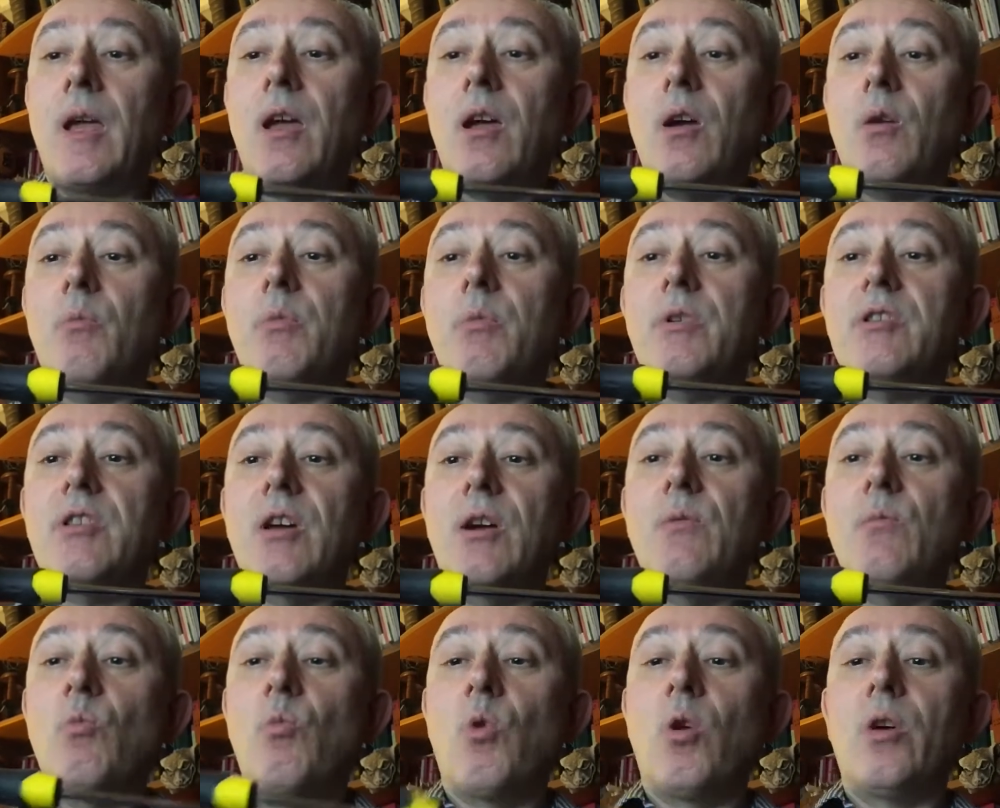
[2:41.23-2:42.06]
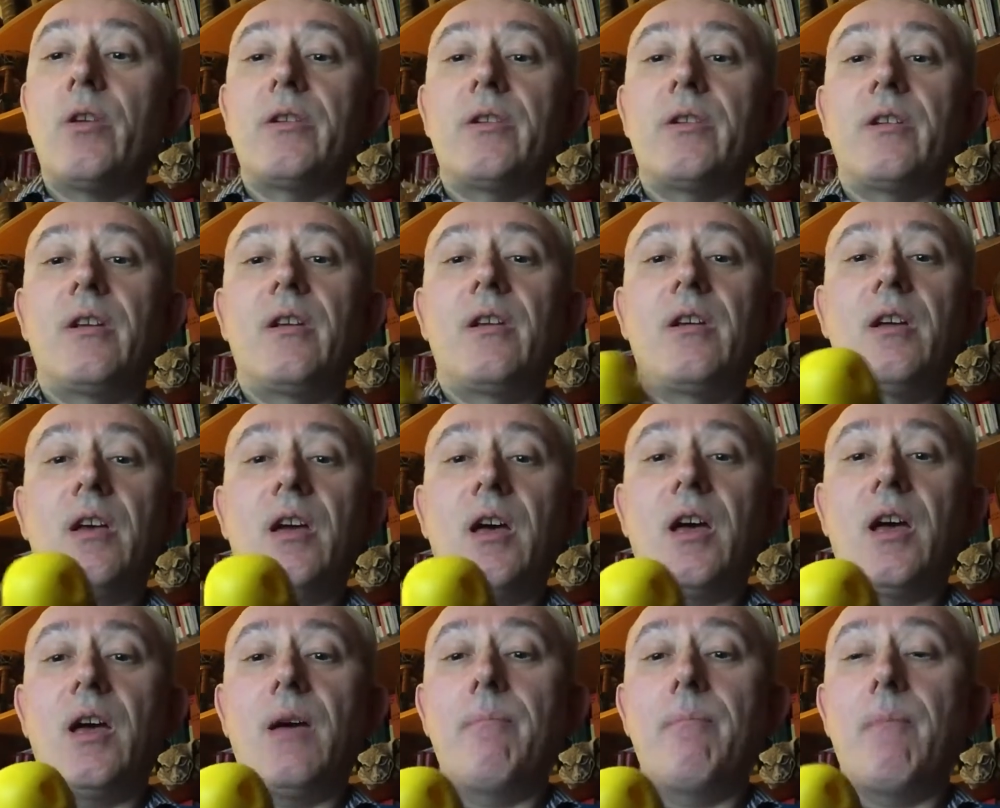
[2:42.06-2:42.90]
and we don't want
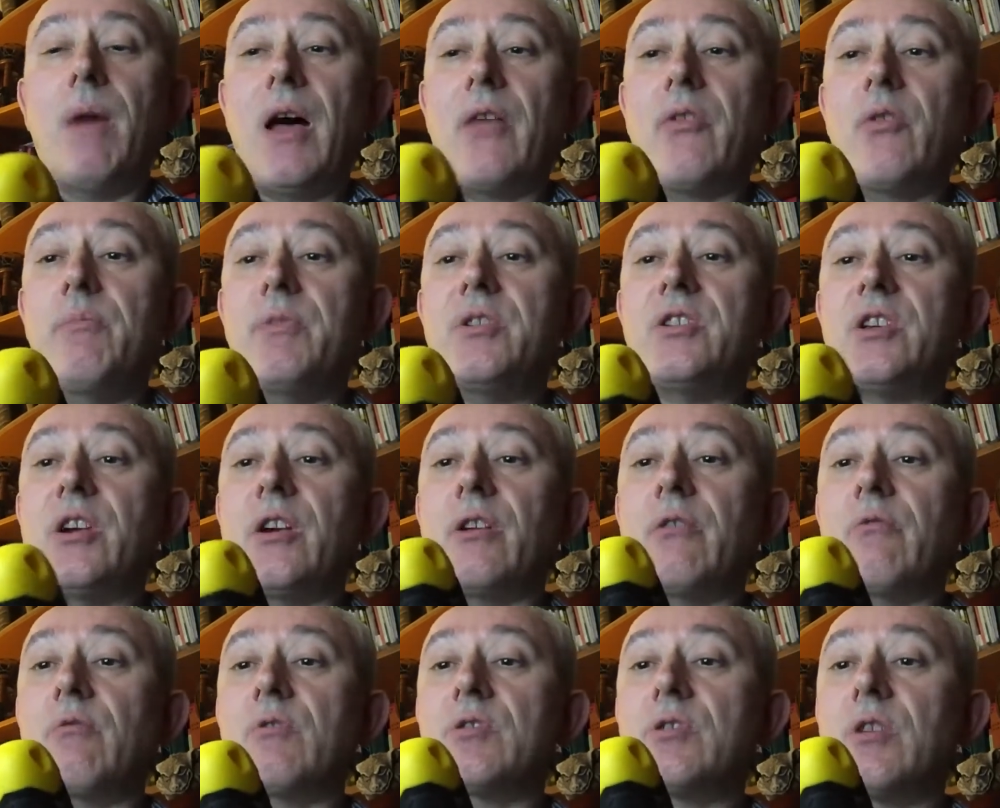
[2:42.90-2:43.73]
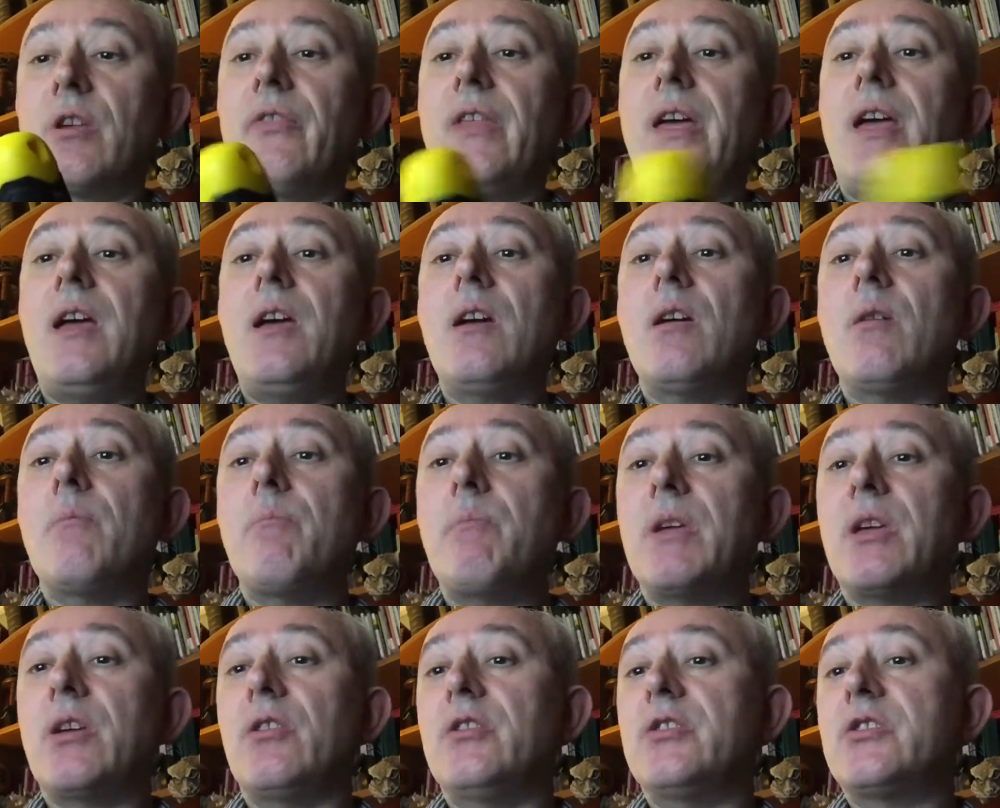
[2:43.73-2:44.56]
other materials on there
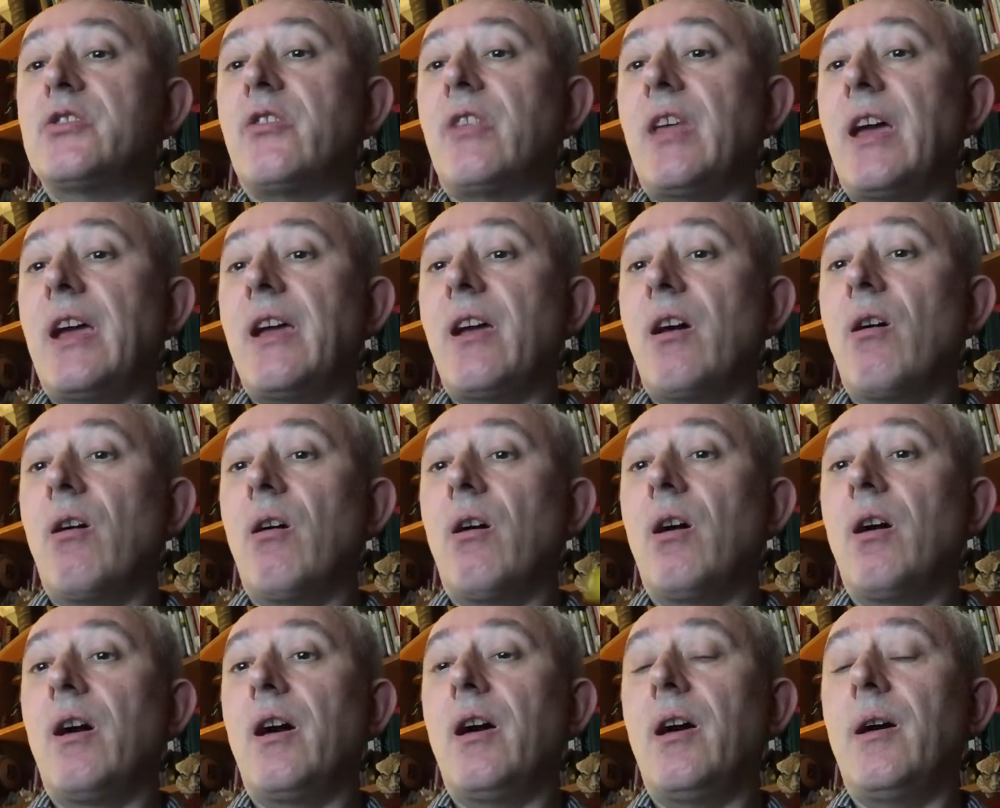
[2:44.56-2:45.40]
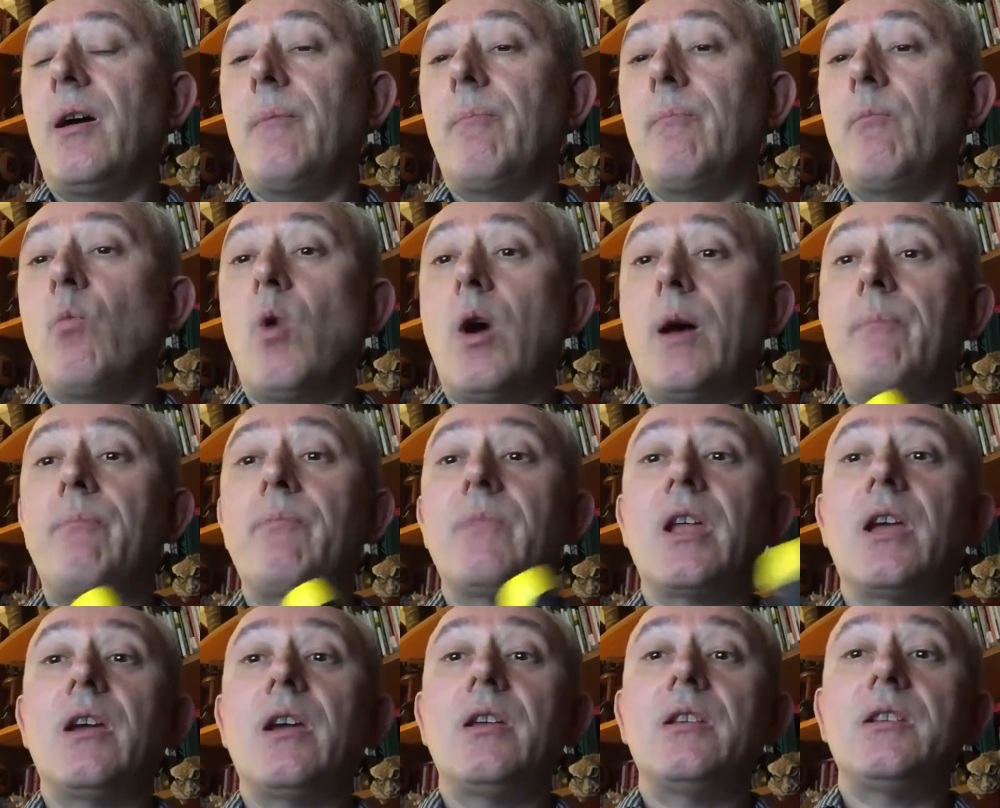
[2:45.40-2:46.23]
because they are one,
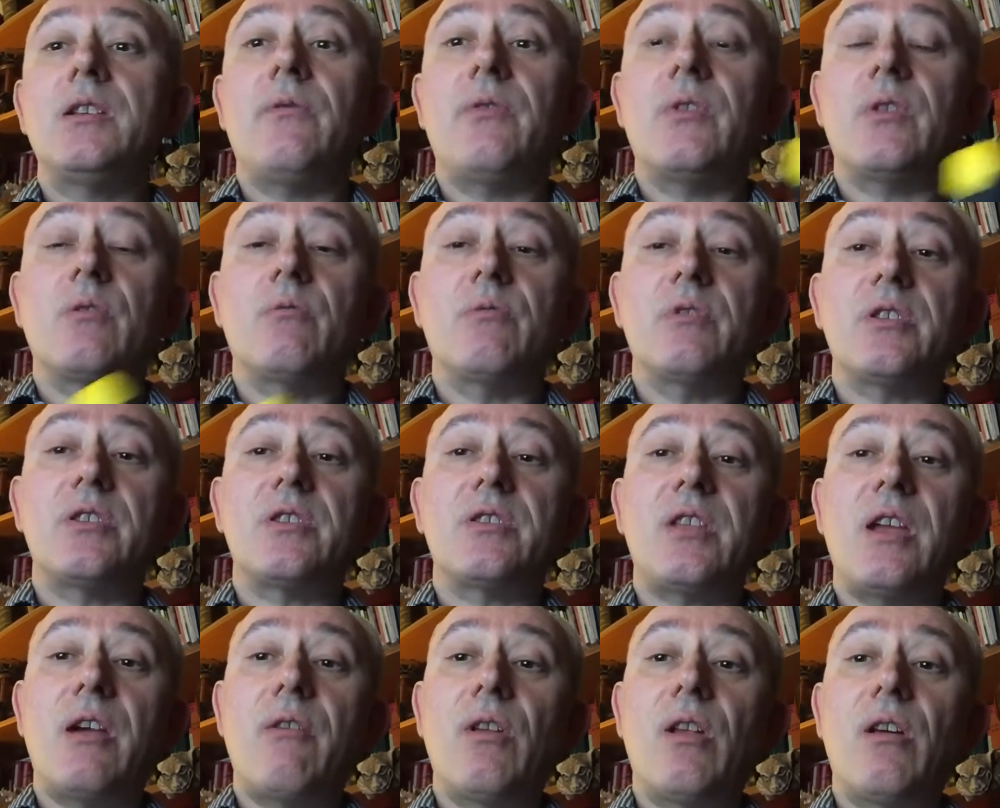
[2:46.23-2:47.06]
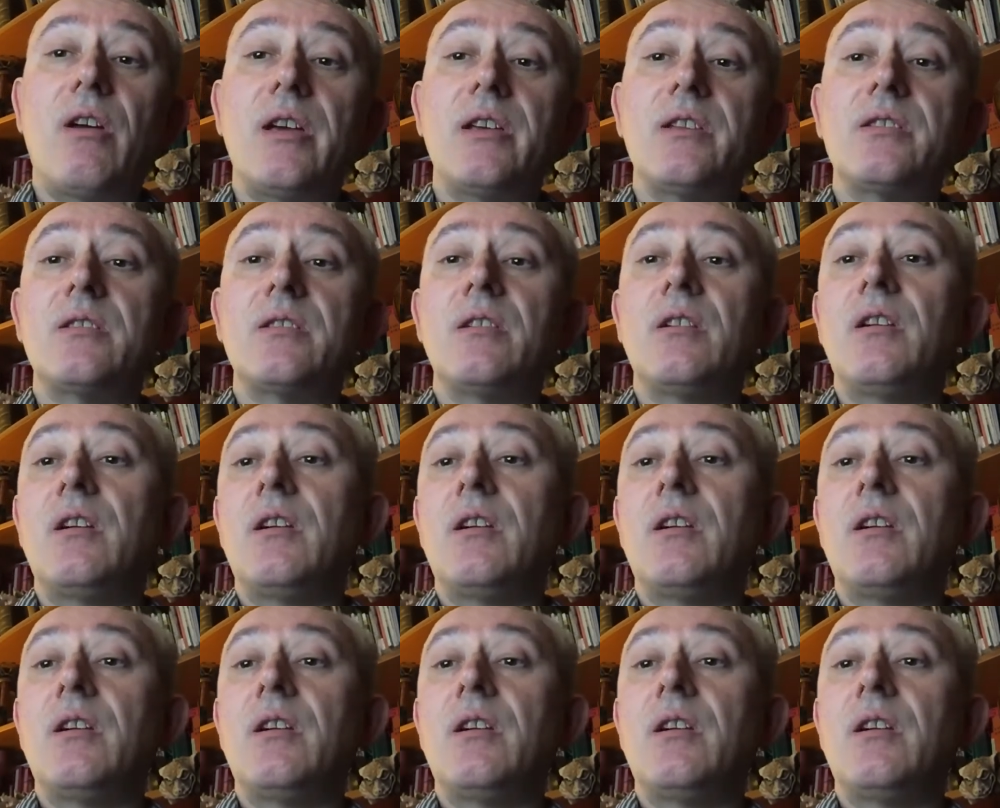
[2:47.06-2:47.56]
difficult to sterilise.